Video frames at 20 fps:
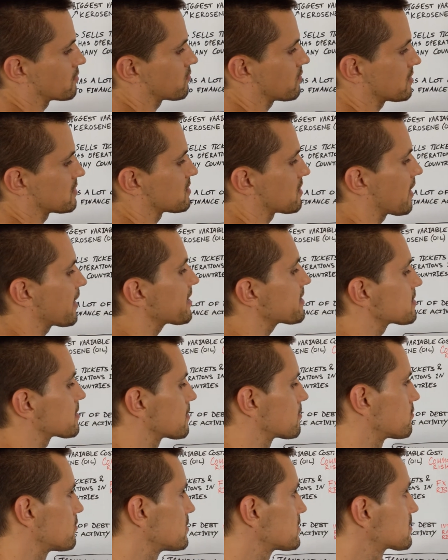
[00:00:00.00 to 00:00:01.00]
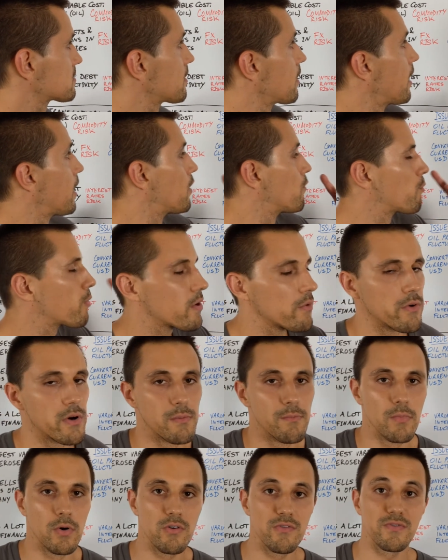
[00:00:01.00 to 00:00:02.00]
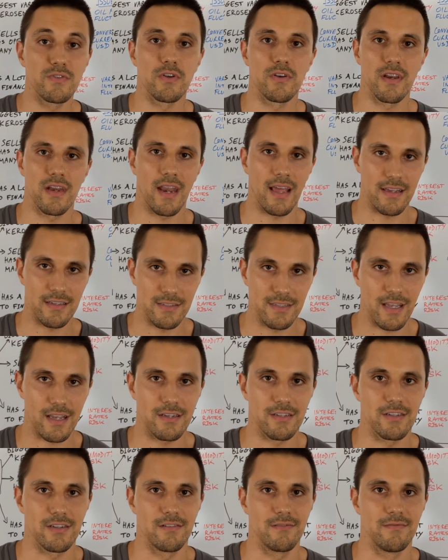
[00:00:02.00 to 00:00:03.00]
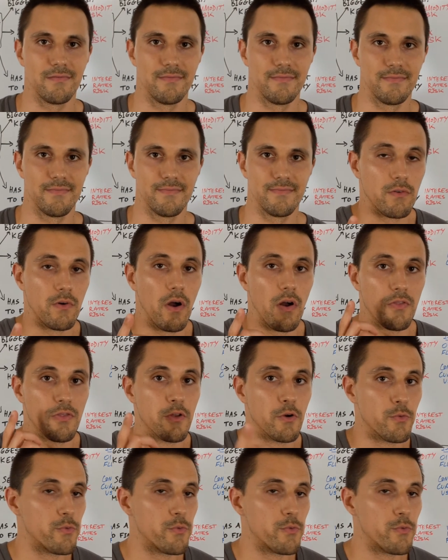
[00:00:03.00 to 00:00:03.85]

and translation risk, we will move to the next section. The